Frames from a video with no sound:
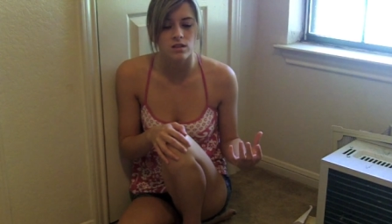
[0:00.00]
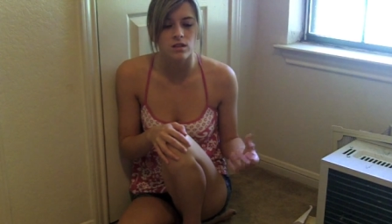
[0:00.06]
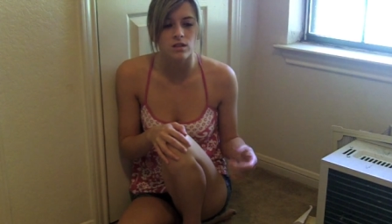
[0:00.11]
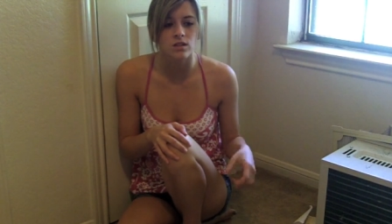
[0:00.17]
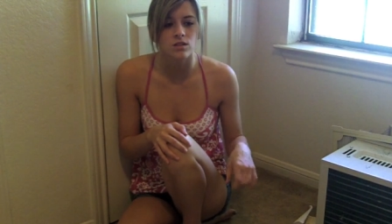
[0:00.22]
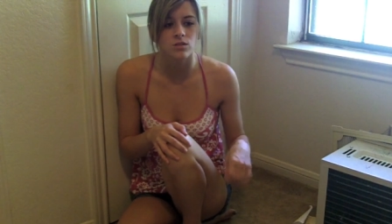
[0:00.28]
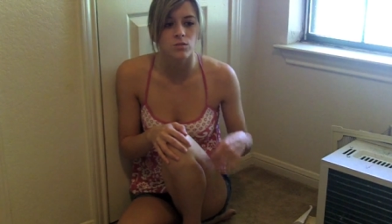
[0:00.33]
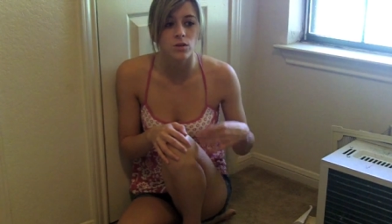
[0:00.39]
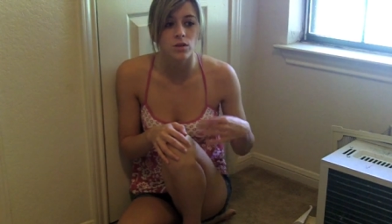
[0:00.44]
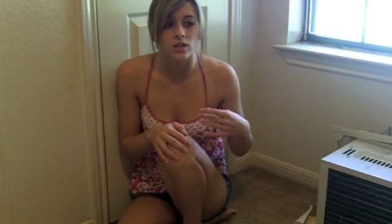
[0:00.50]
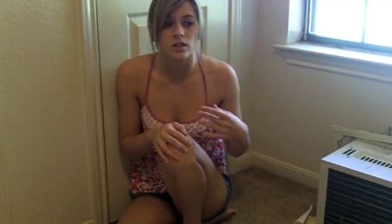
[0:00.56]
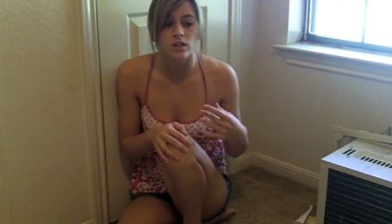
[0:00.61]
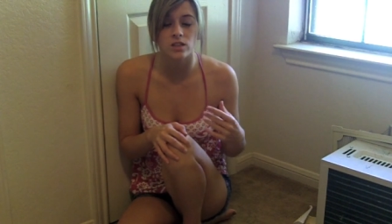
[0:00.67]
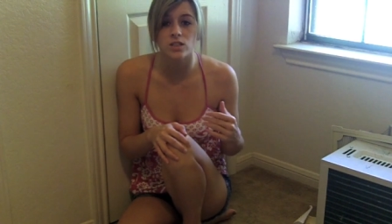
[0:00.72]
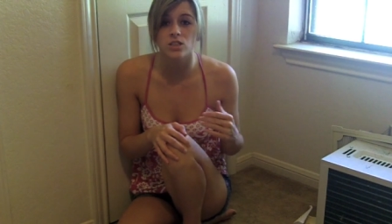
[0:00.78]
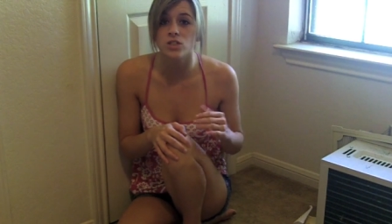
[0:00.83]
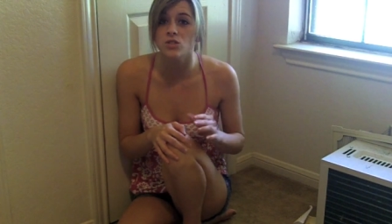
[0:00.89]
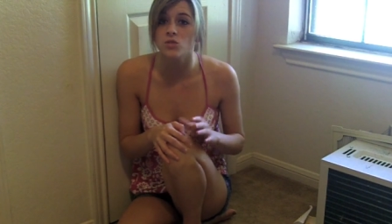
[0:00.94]
It's really
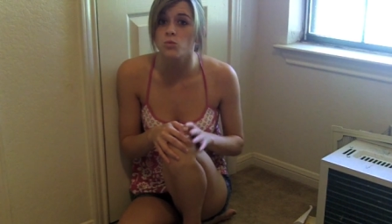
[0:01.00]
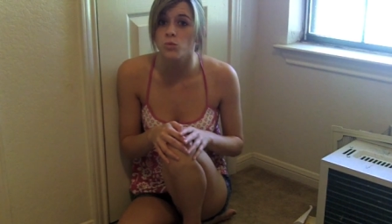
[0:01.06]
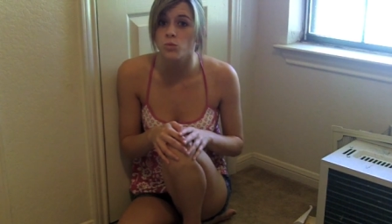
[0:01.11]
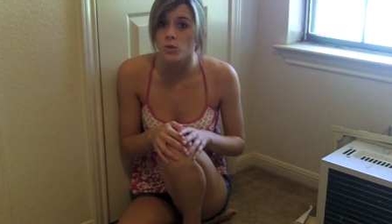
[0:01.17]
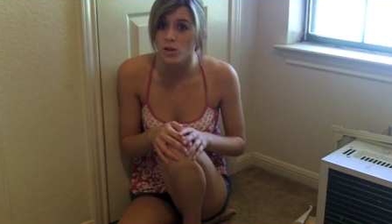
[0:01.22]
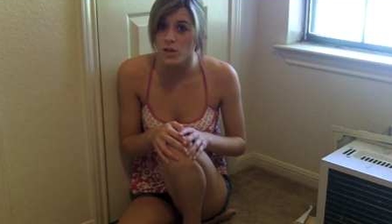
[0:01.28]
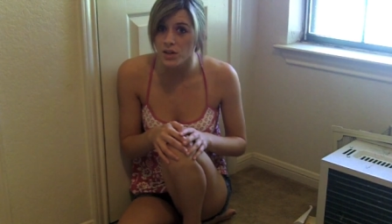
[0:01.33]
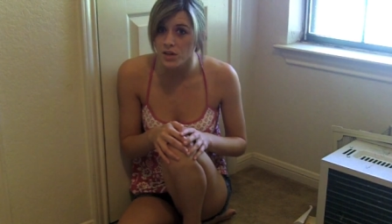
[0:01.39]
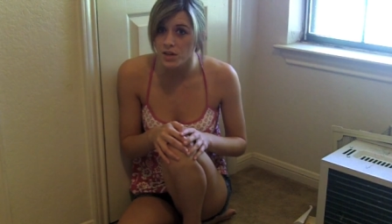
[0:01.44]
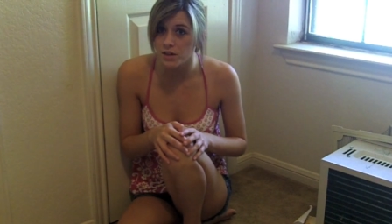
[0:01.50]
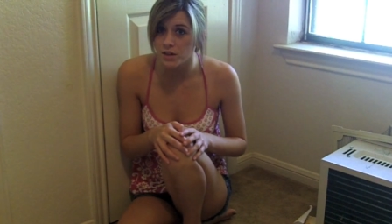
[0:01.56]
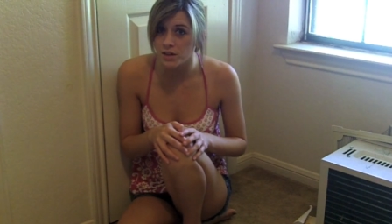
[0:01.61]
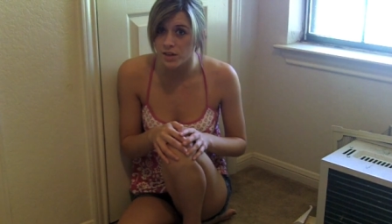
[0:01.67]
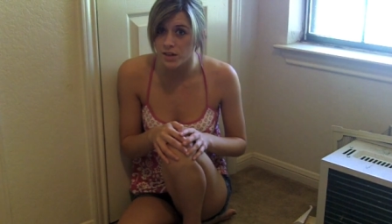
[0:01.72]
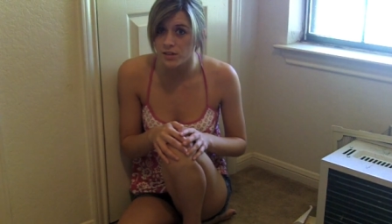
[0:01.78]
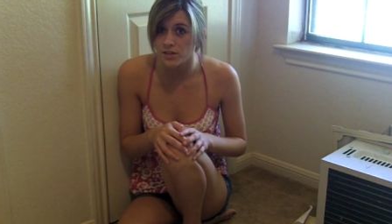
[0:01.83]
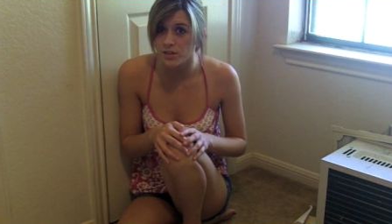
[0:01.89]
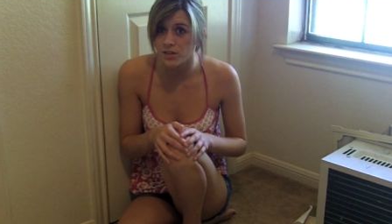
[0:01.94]
neat. She's really
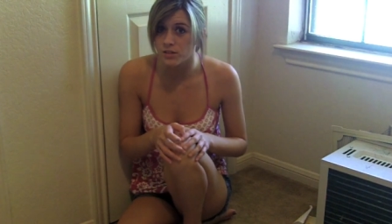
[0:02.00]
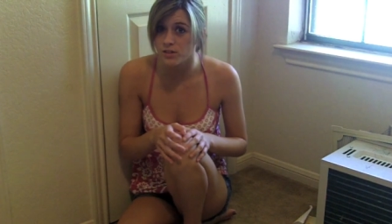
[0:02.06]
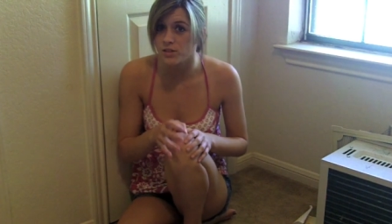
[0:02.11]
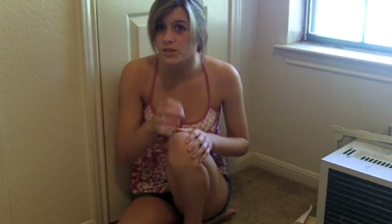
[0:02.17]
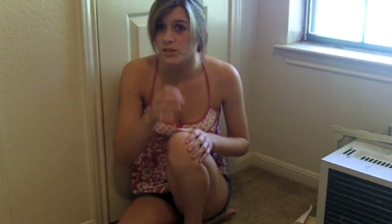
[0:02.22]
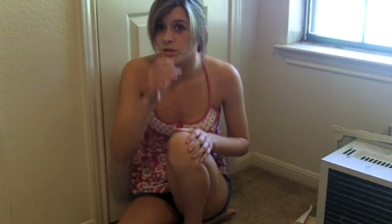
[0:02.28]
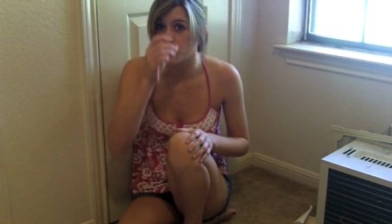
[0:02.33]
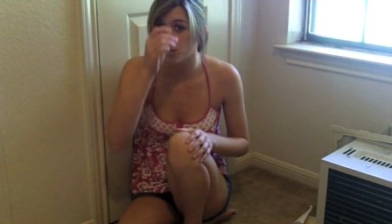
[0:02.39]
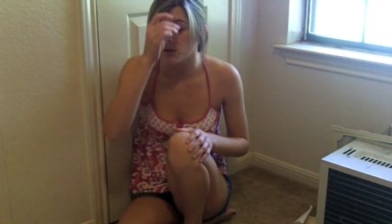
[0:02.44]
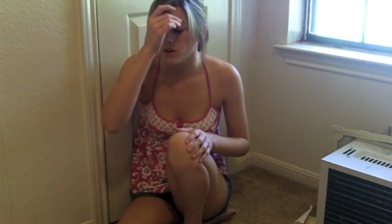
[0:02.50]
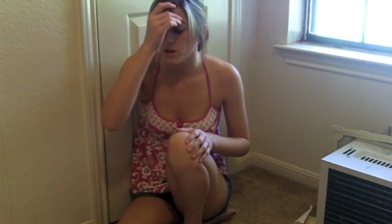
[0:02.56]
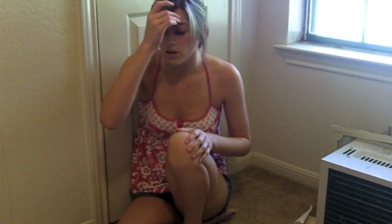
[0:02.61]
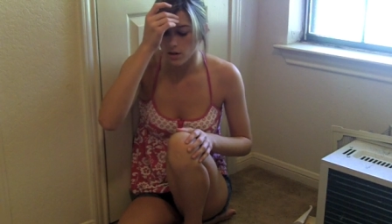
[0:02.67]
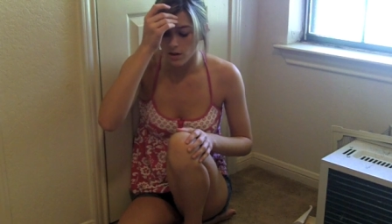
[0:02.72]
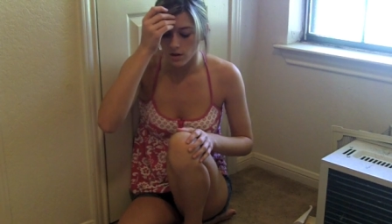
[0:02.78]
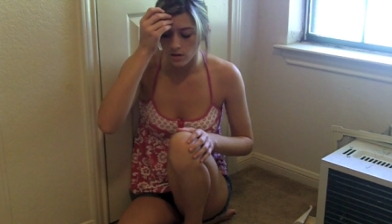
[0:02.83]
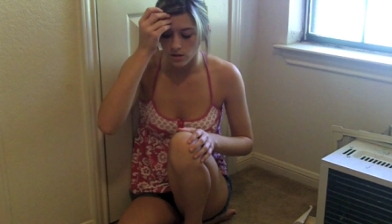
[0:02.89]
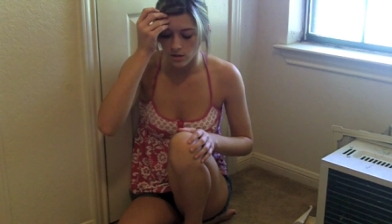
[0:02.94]
good too, so
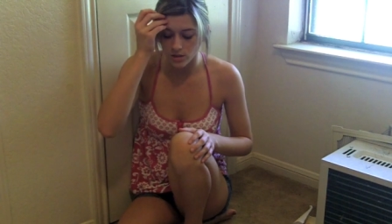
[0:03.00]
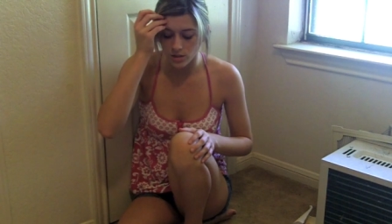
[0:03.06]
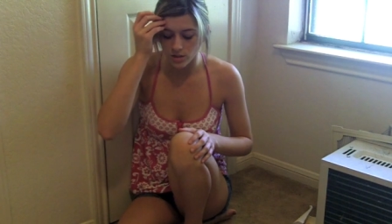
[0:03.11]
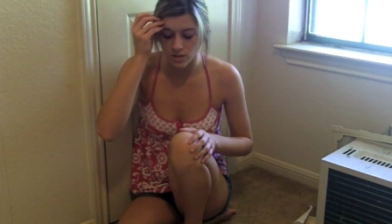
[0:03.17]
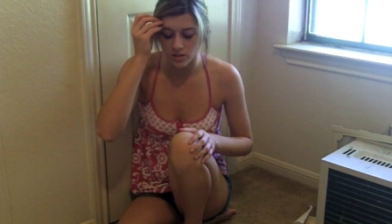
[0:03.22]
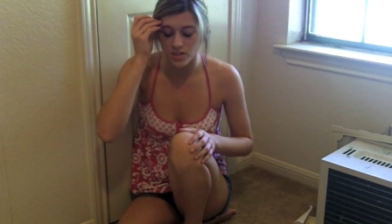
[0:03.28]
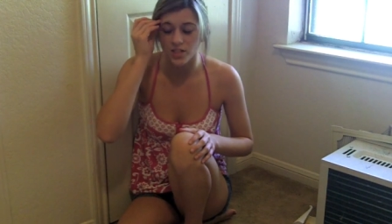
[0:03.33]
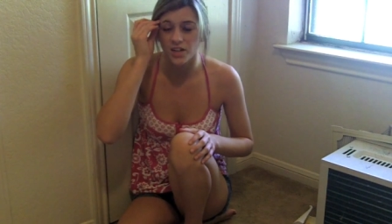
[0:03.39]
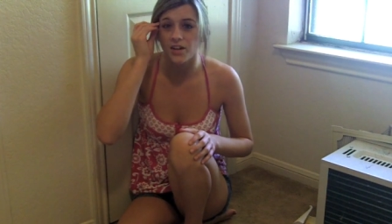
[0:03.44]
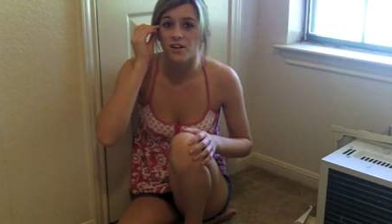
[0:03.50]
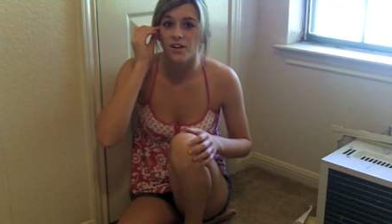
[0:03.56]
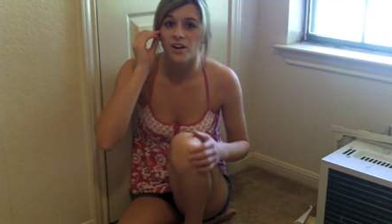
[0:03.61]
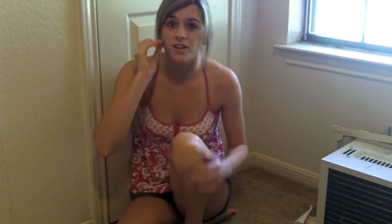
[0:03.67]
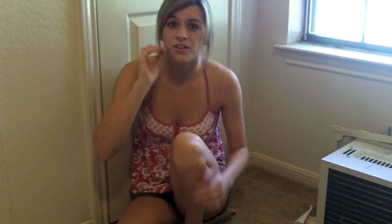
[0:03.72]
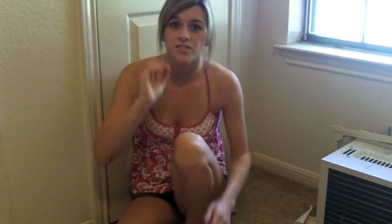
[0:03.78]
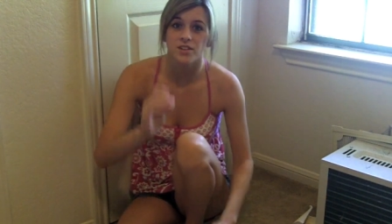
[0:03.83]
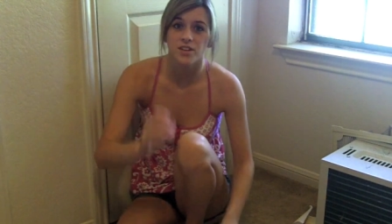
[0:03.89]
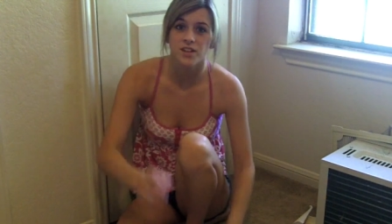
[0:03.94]
you should go check her
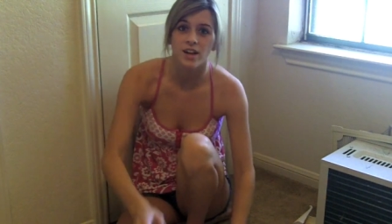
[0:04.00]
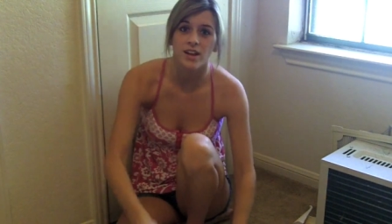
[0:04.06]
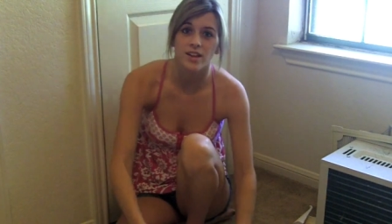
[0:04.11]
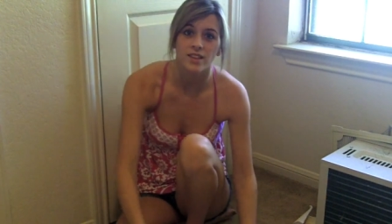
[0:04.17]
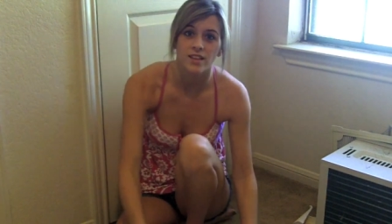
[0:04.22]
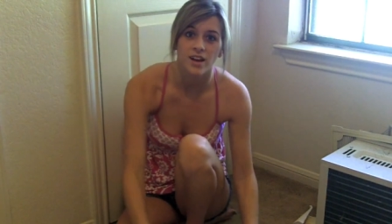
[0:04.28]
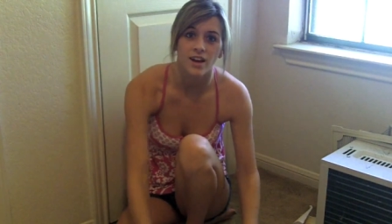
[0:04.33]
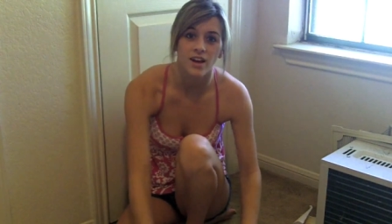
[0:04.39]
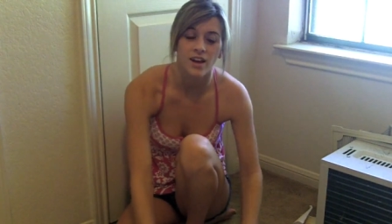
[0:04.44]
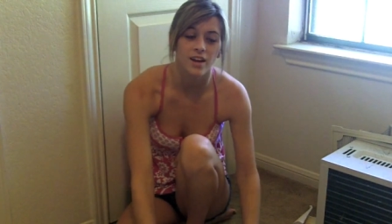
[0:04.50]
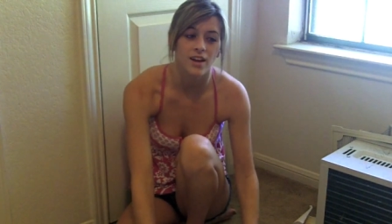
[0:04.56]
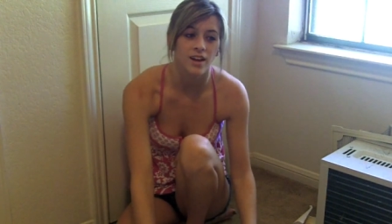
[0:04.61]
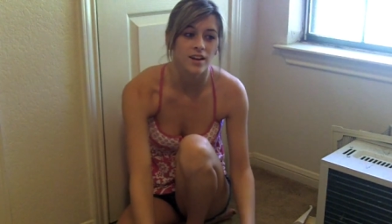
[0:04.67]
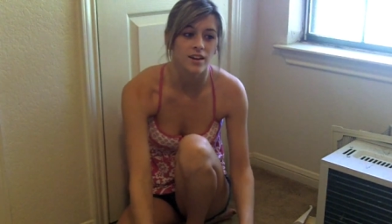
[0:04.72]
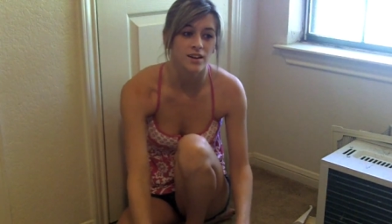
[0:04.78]
out if you like that.